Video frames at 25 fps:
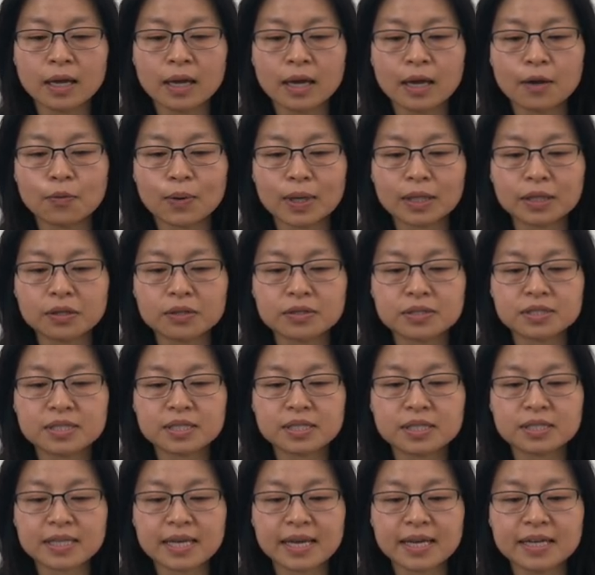And what does
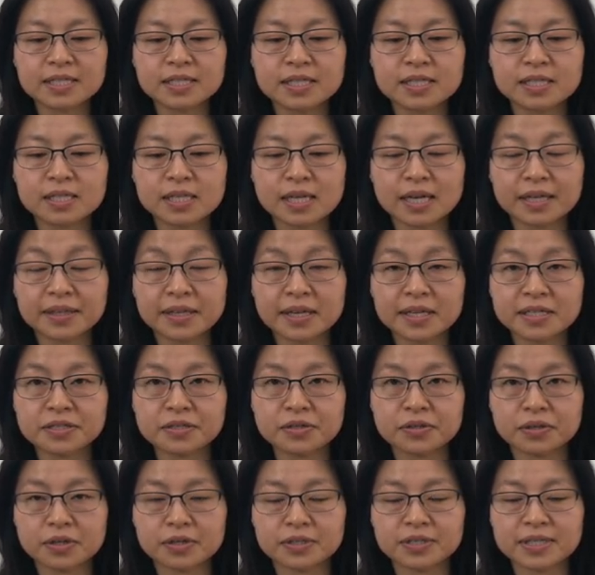this H C I
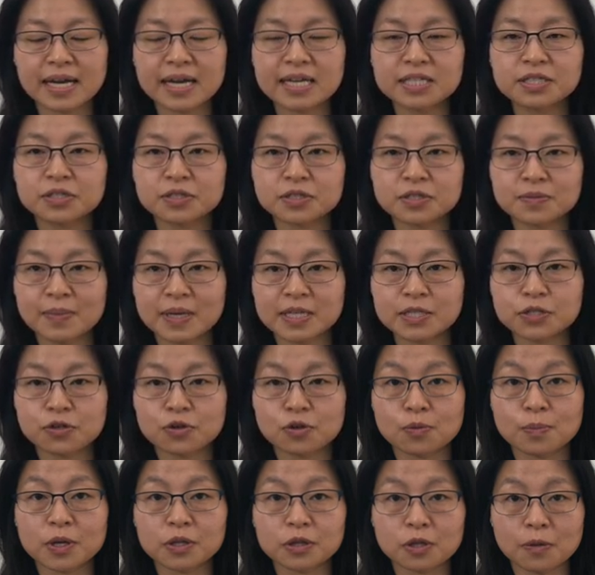tester does? I just
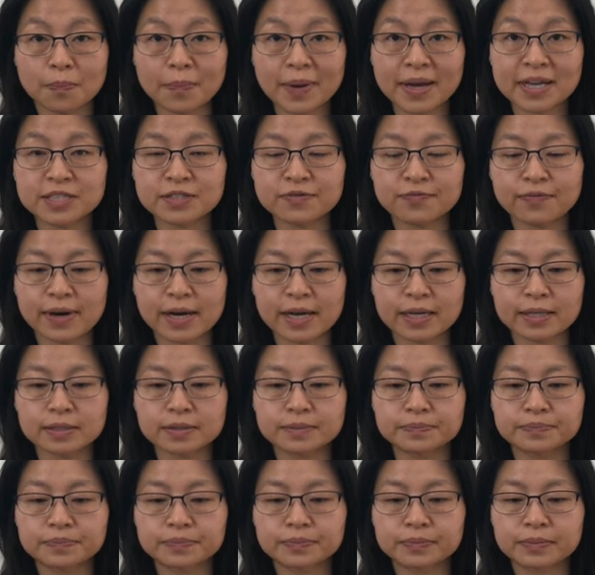mentioned about the patch
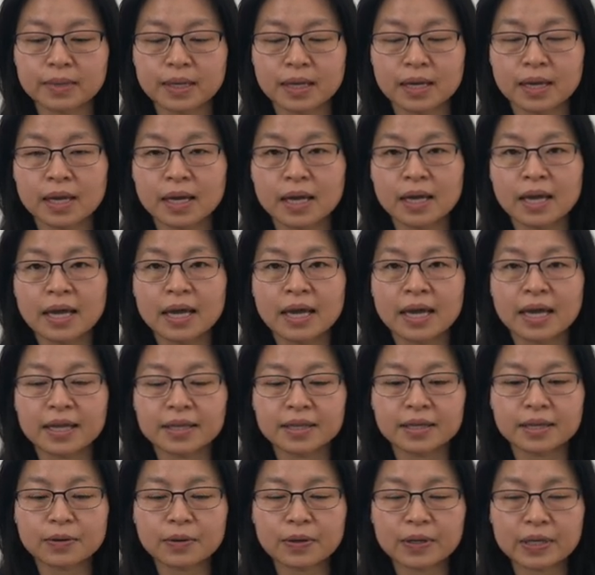file,
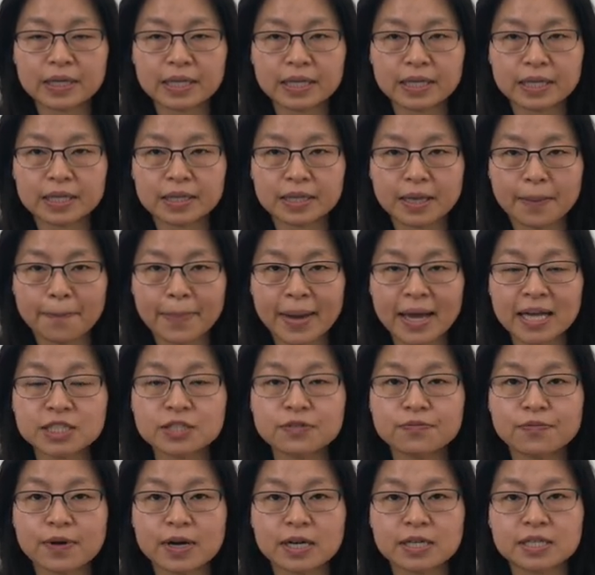and the patch
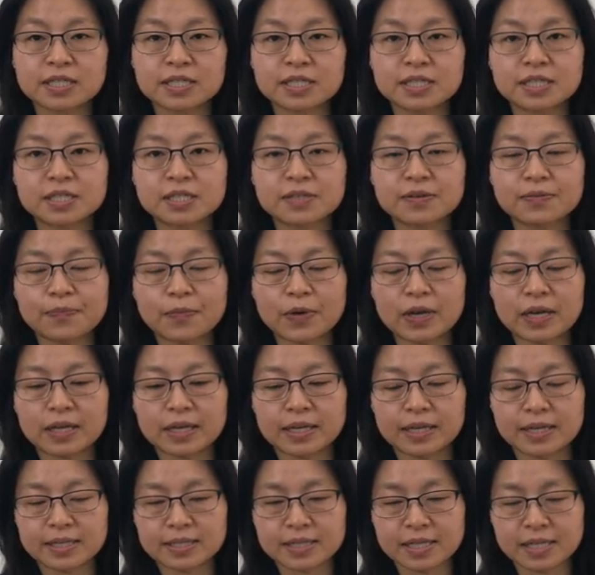file in the,
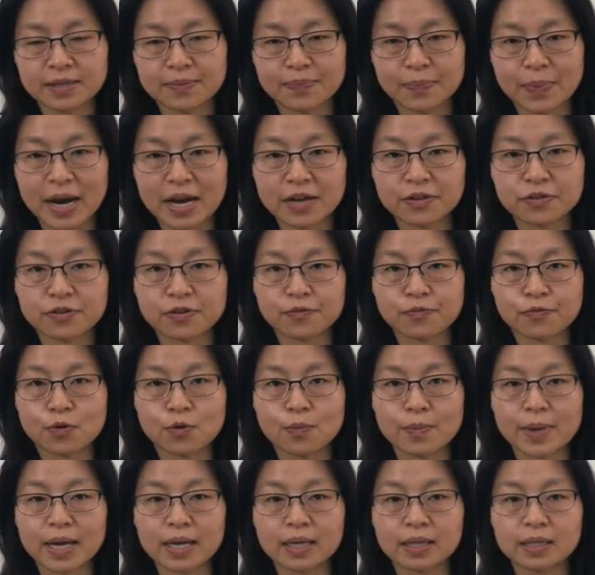is in binary
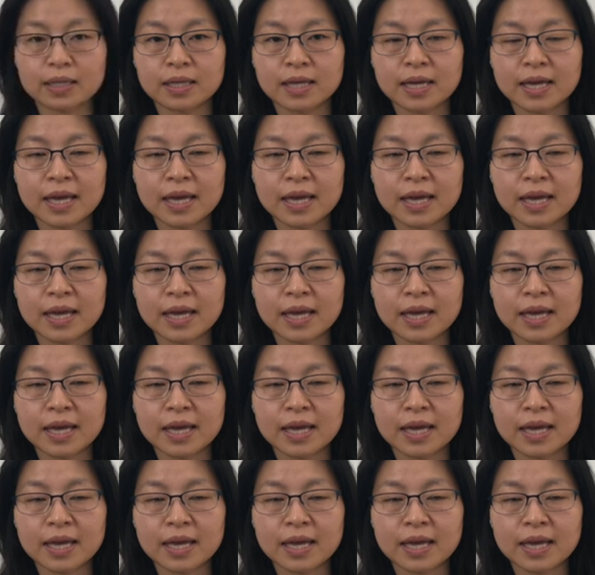format.